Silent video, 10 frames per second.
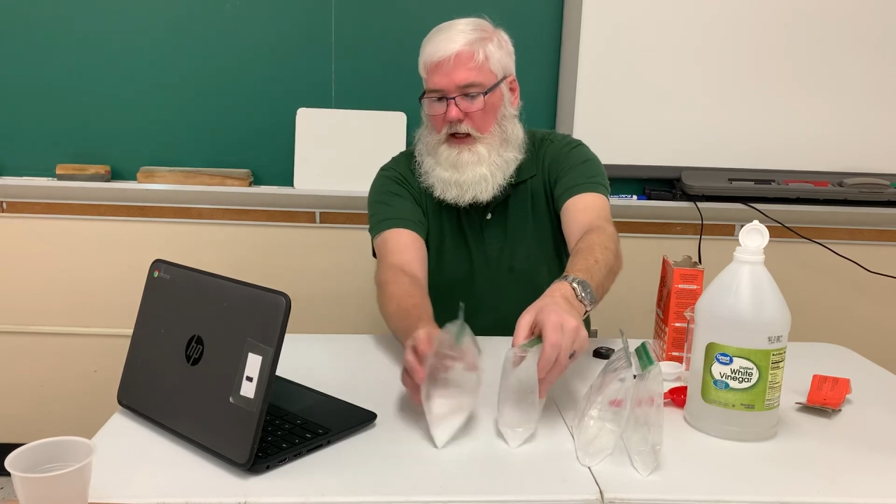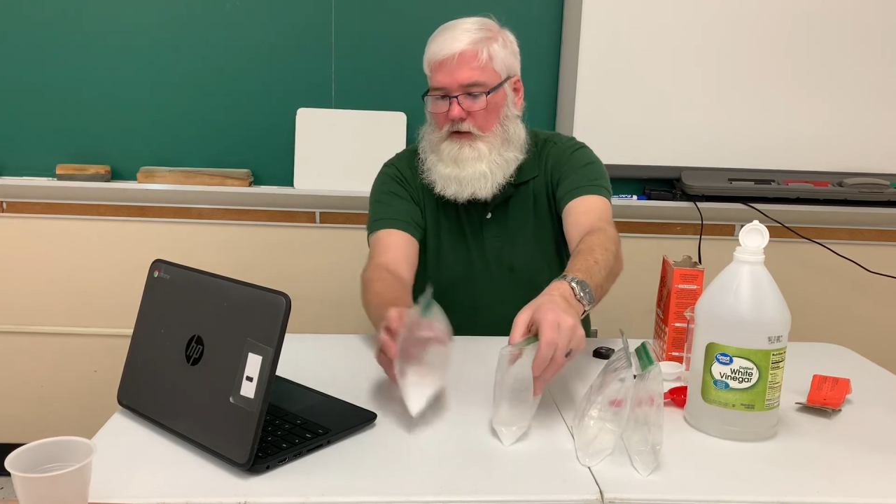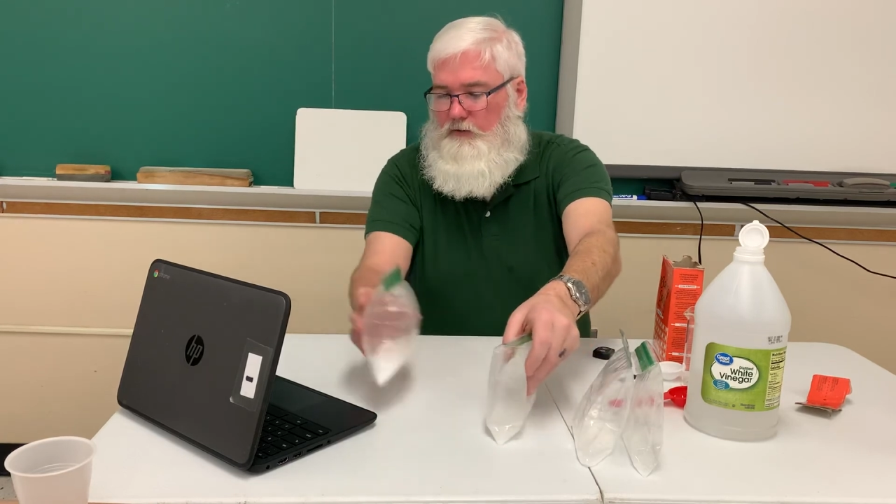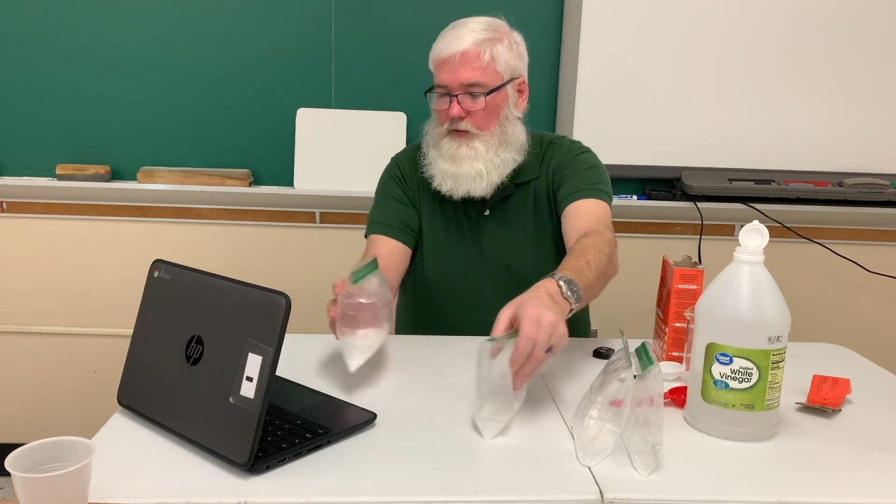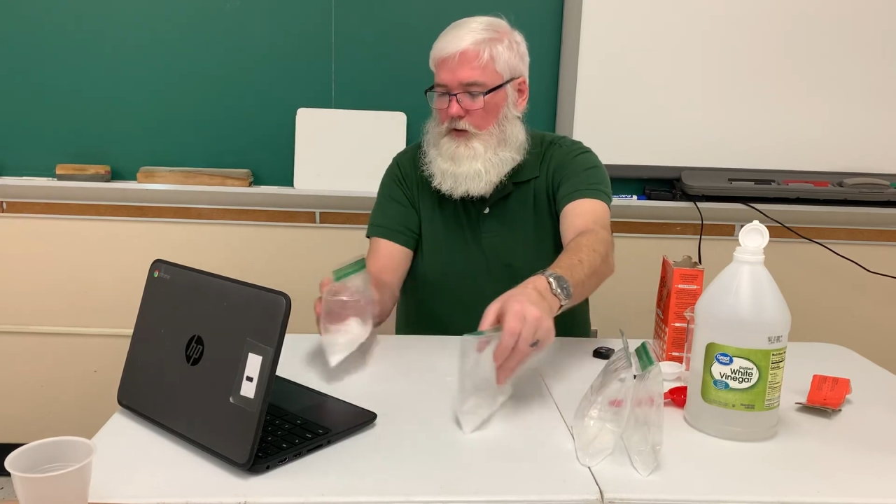and
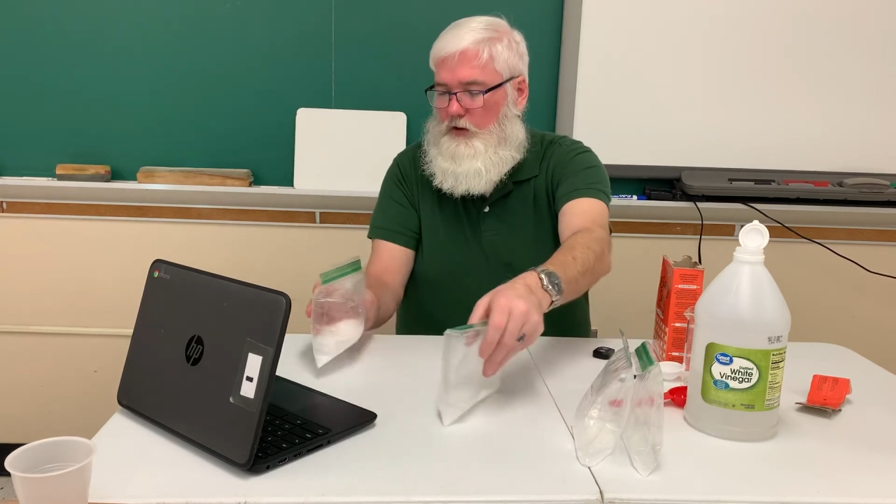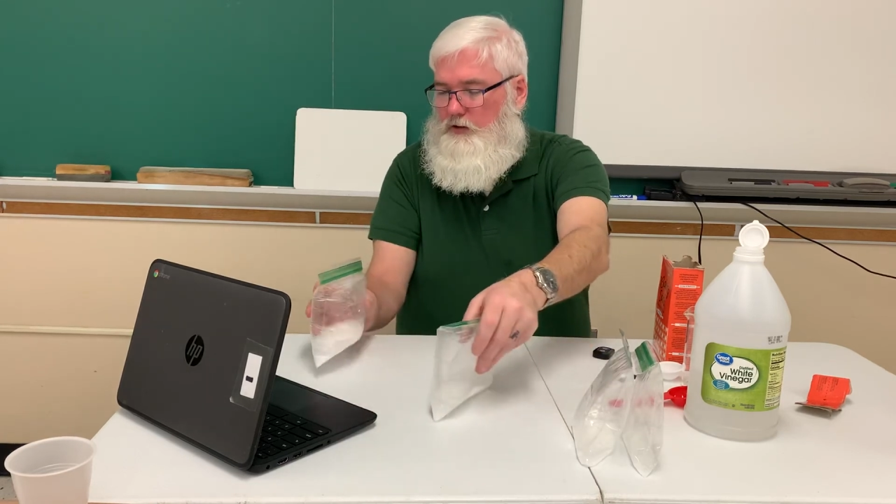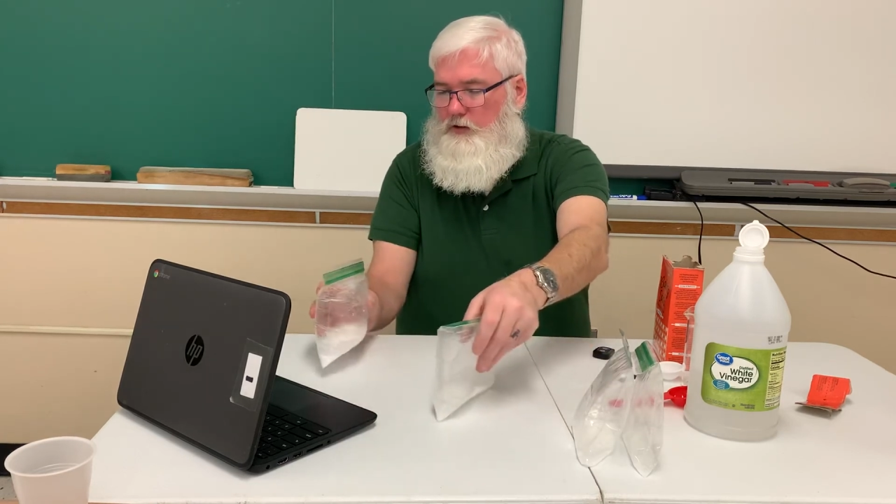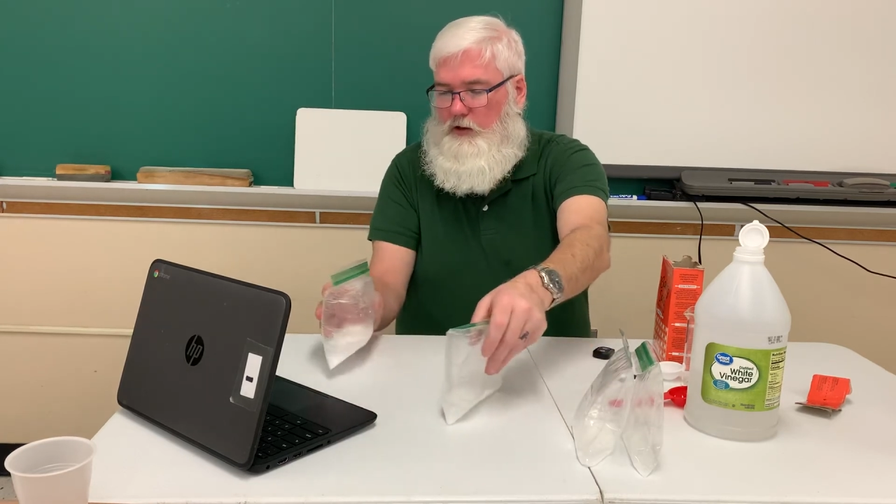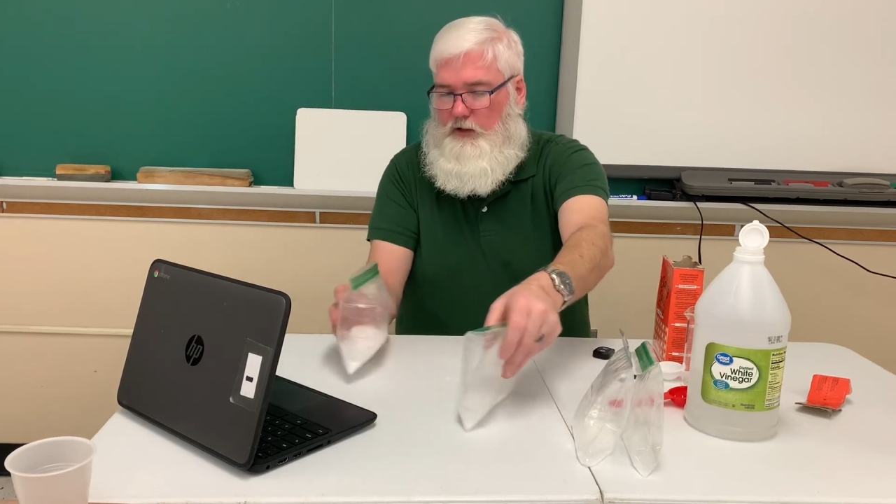4
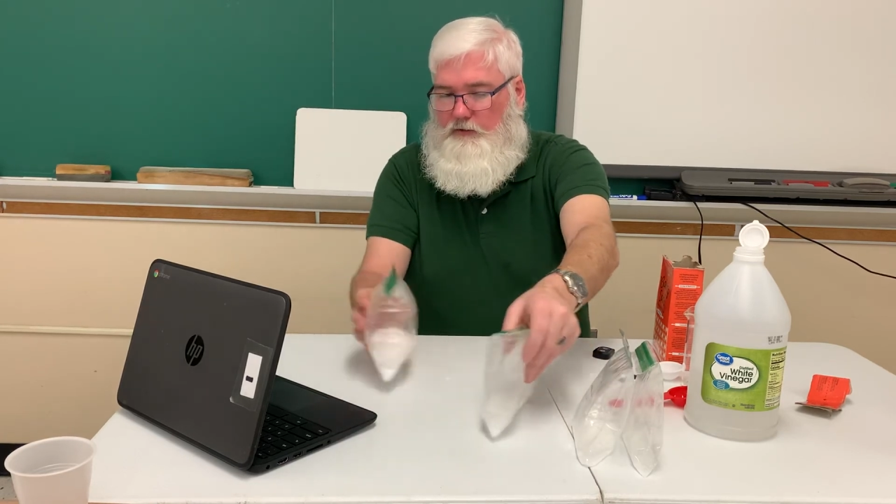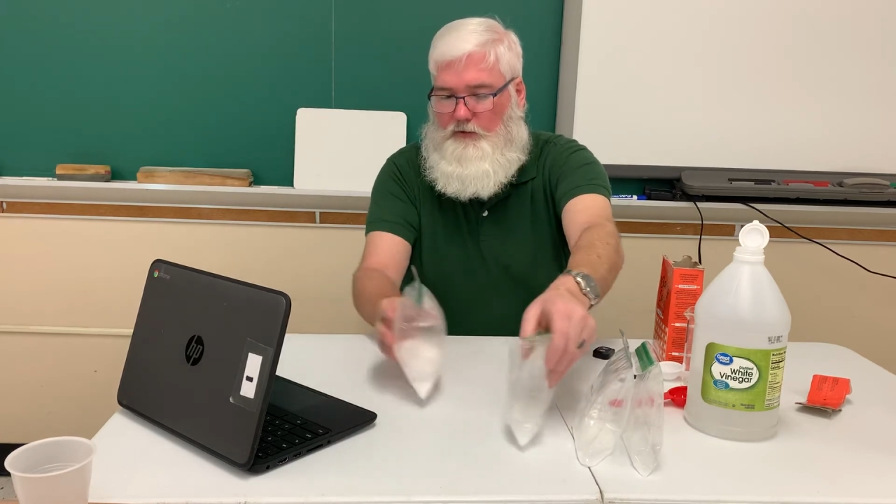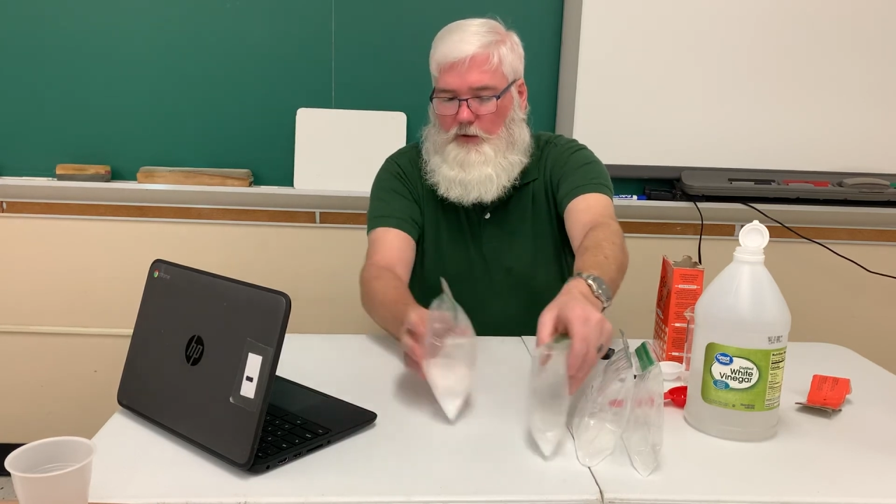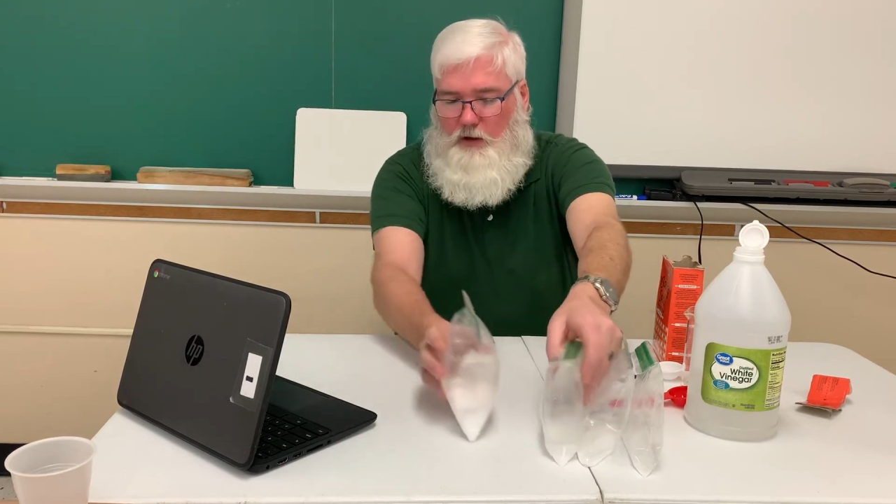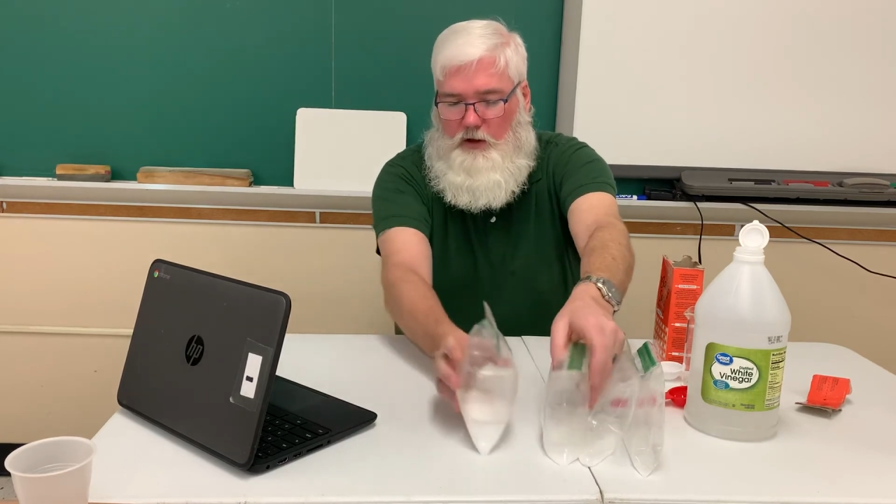and
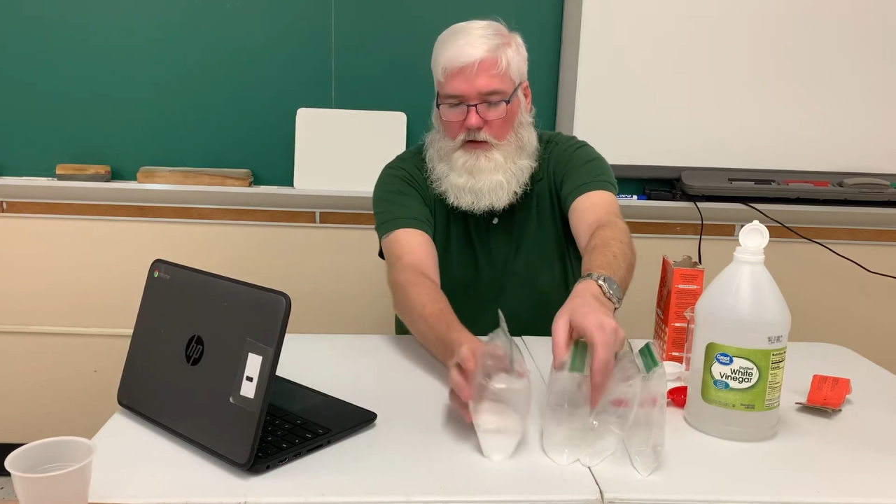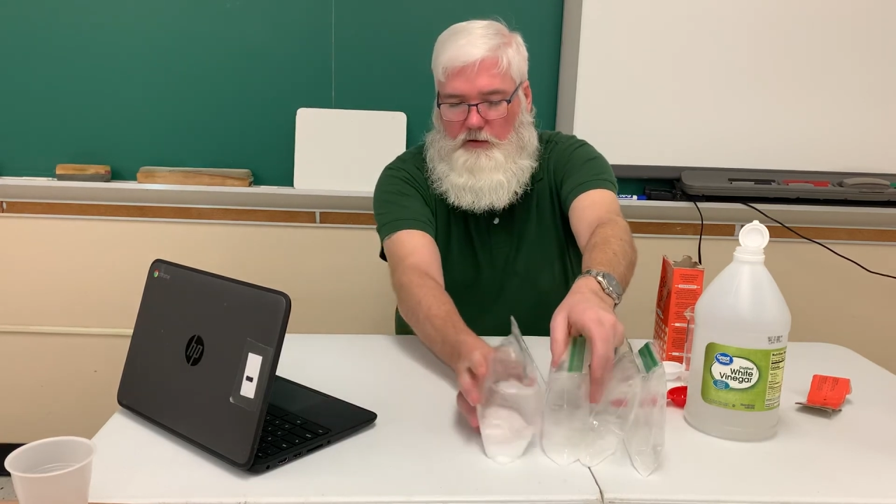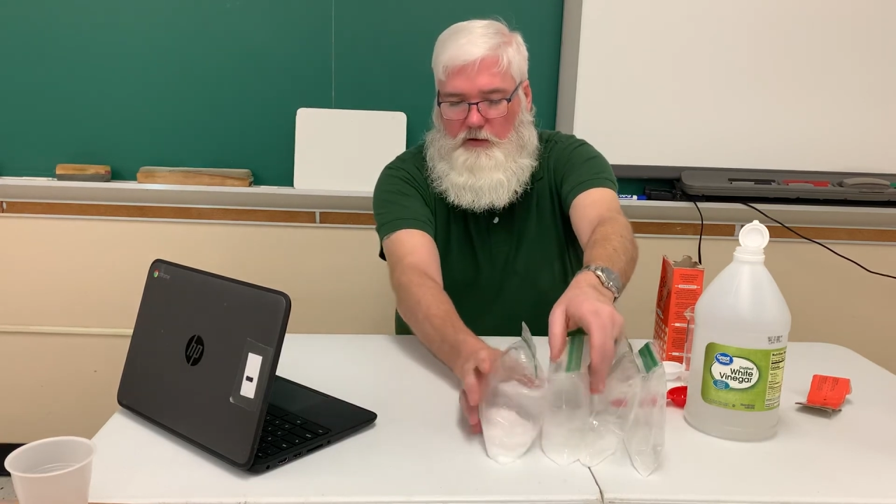4